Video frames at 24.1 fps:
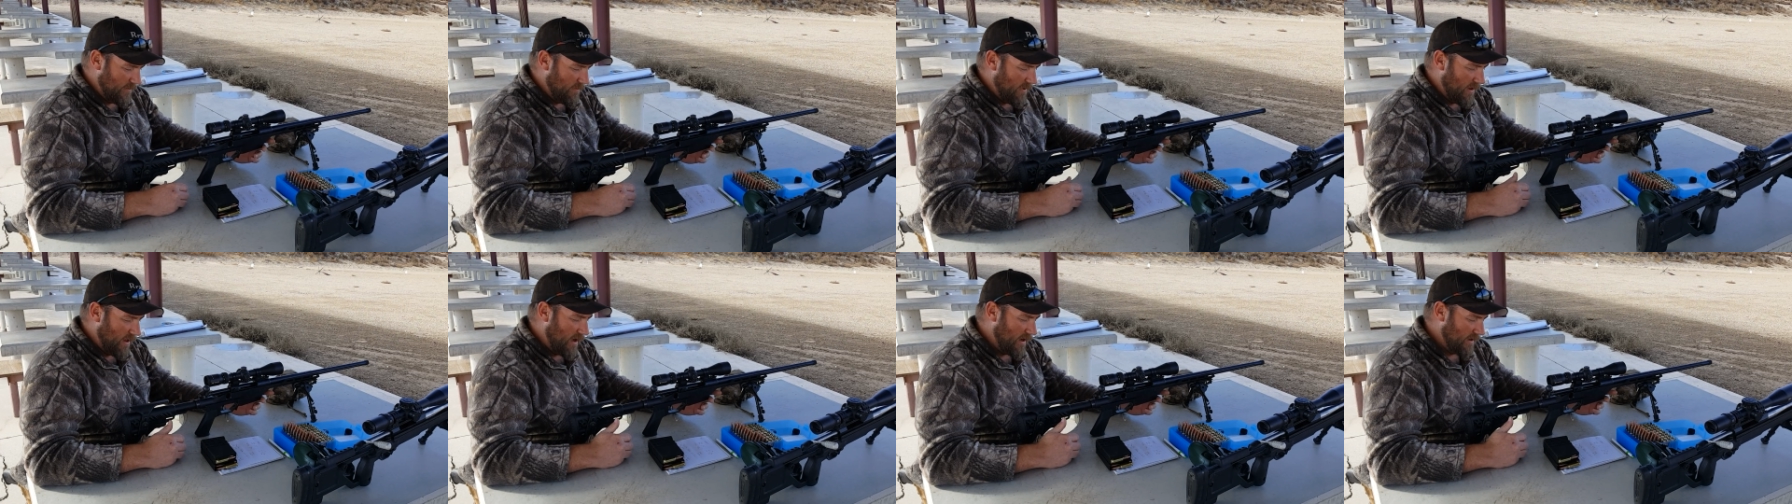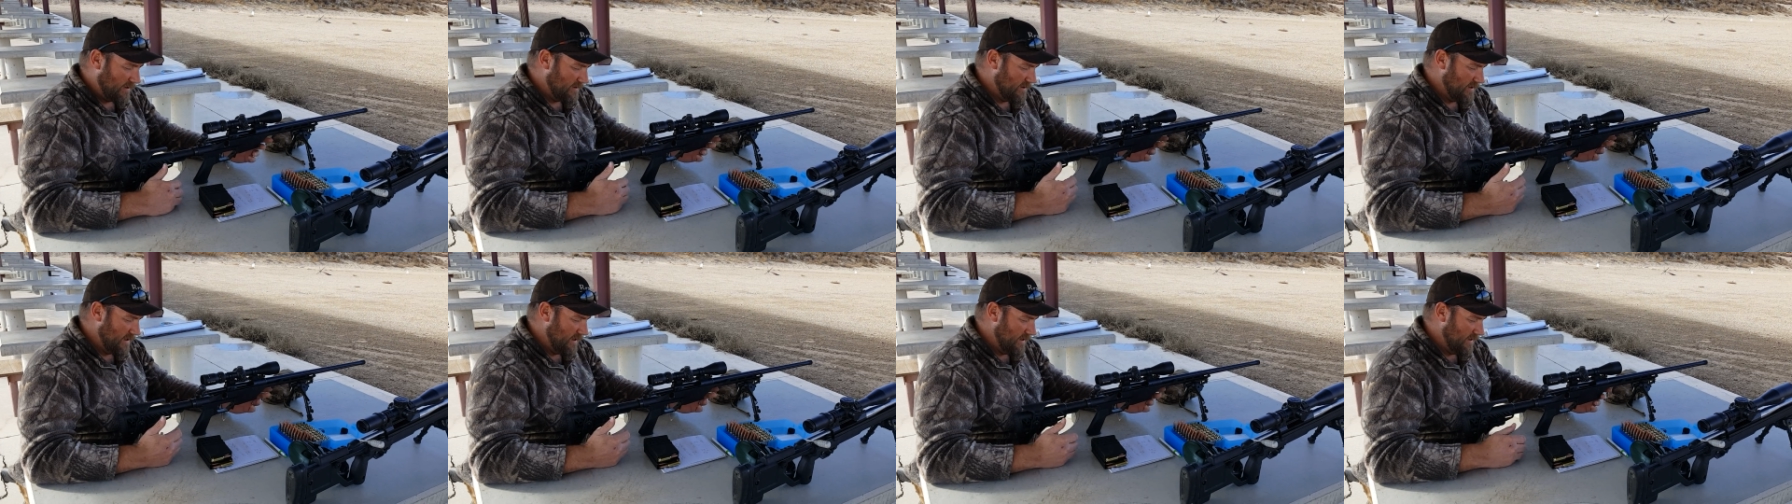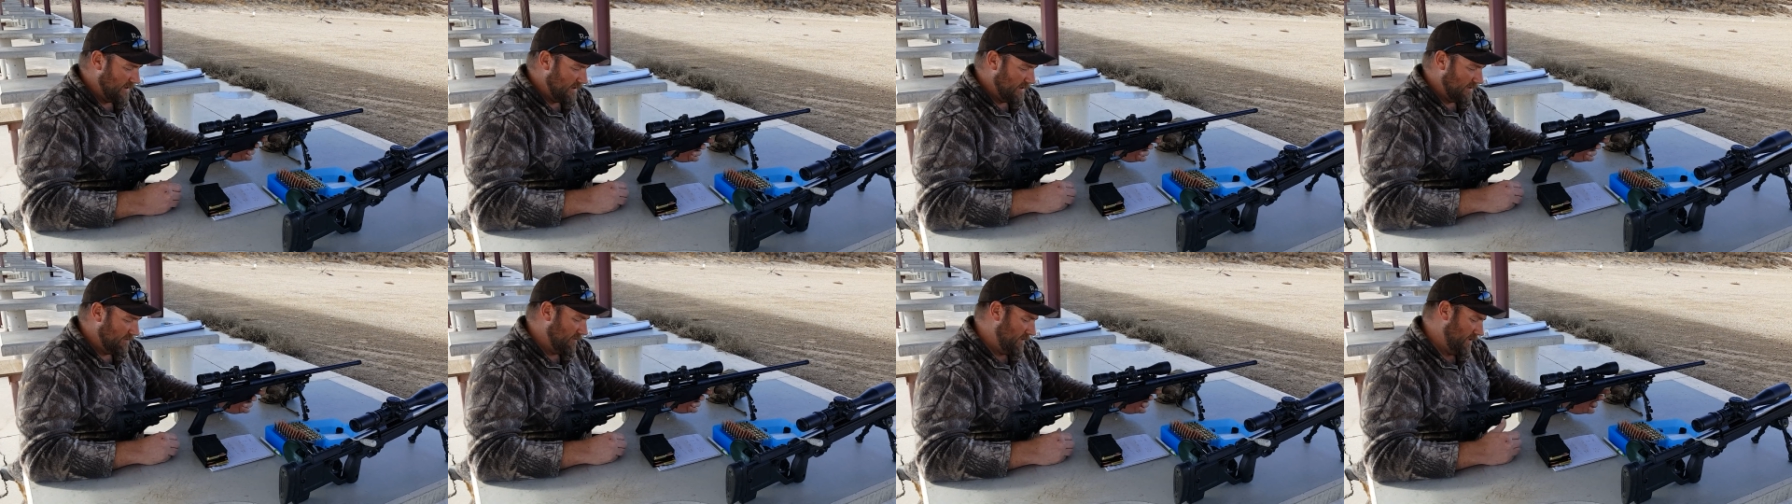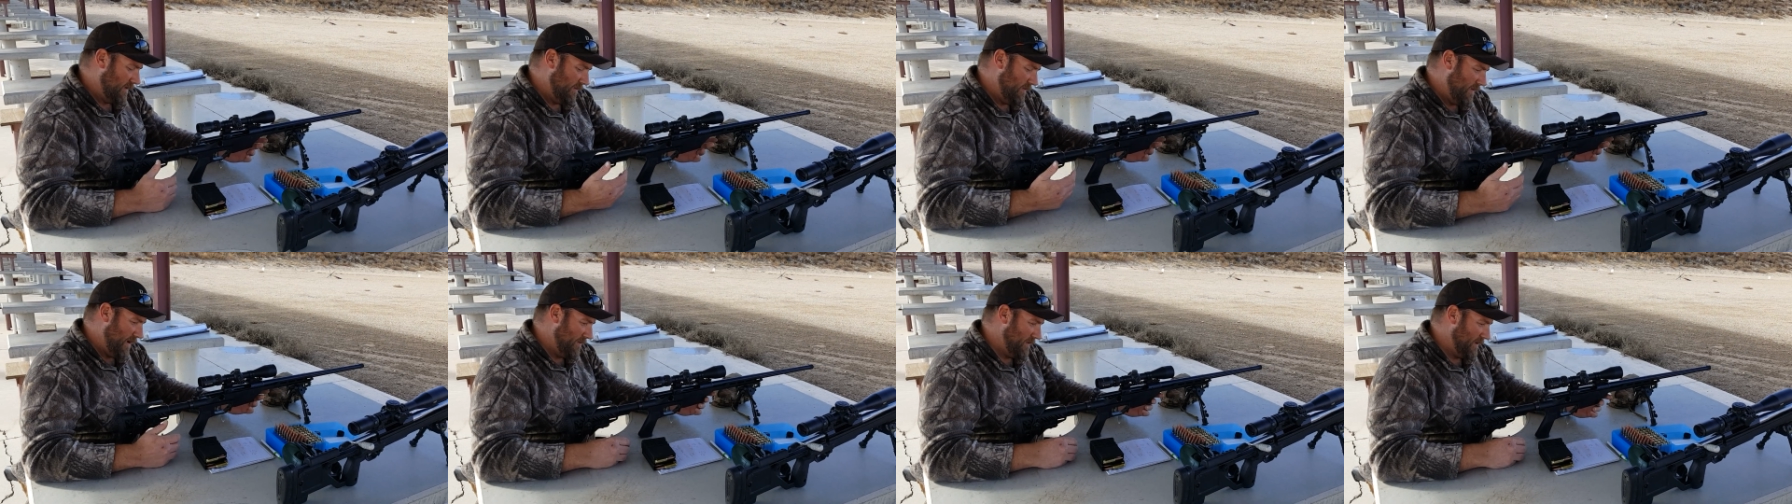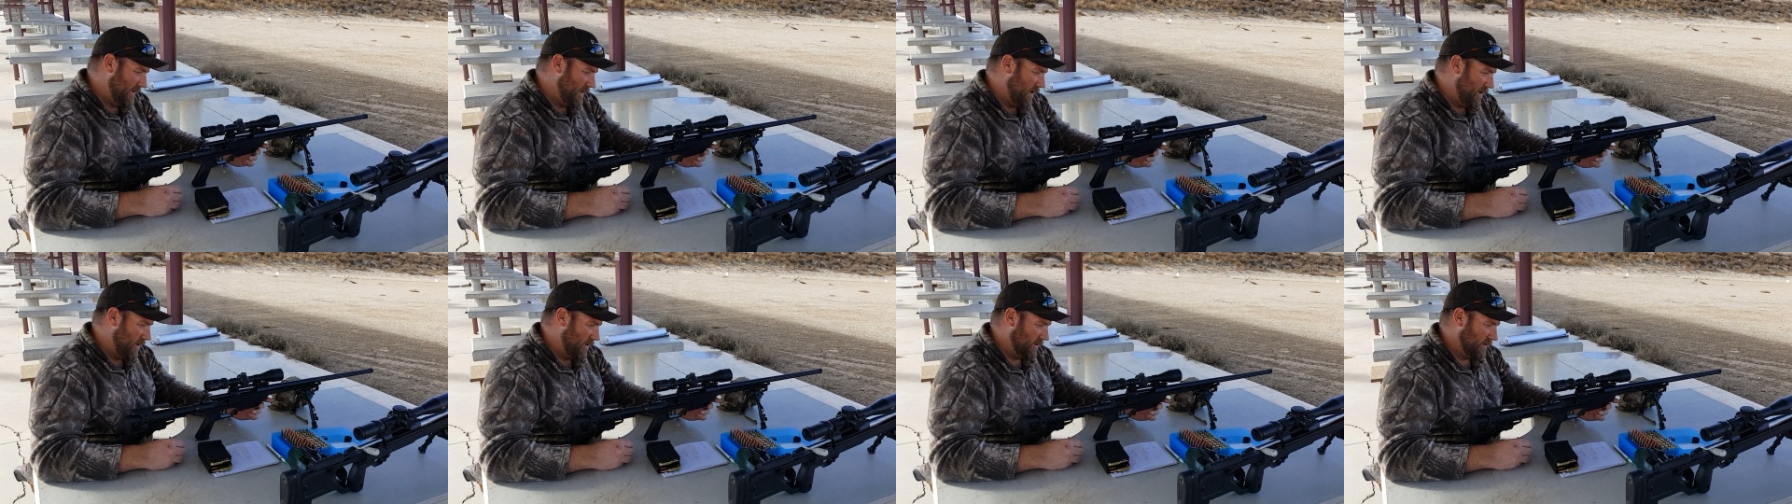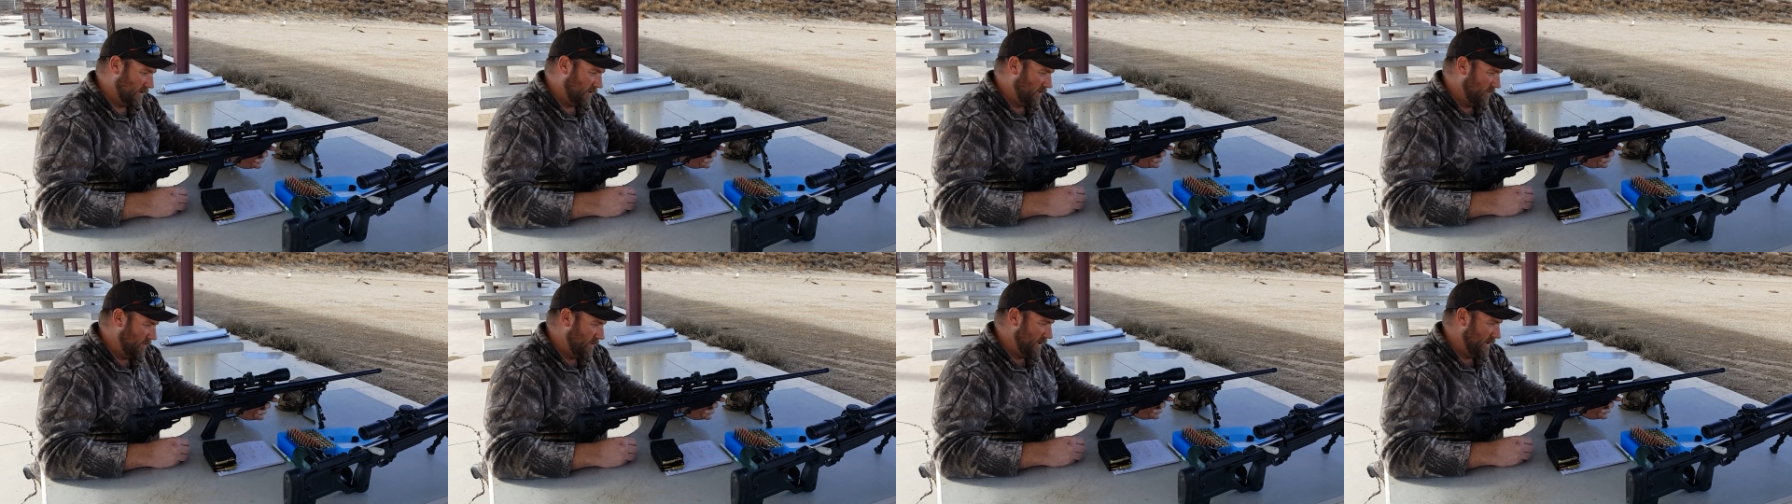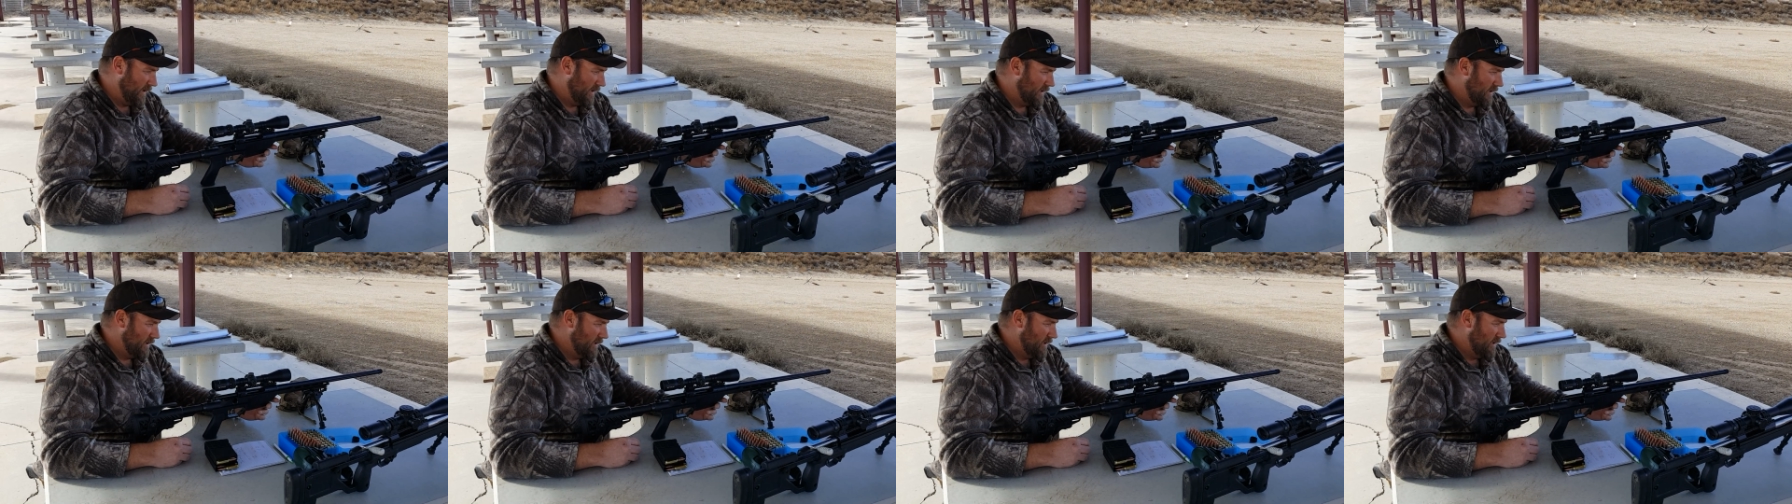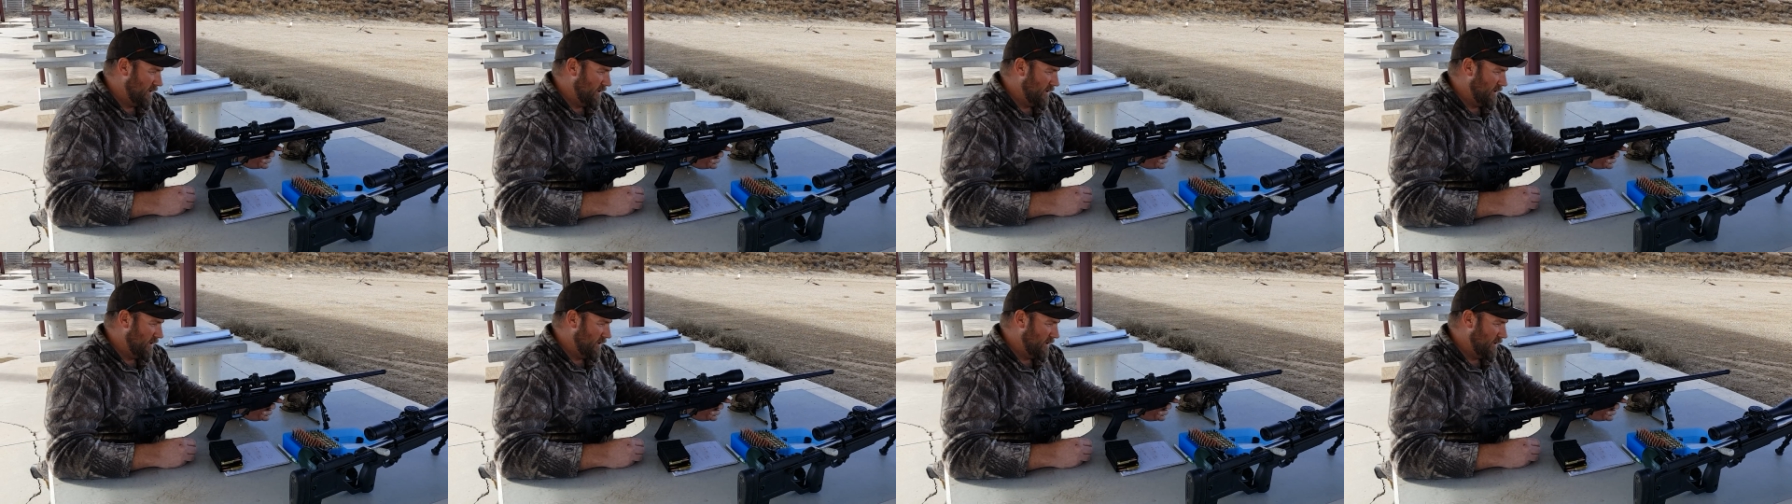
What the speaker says: boxy, and maybe they are a little bit,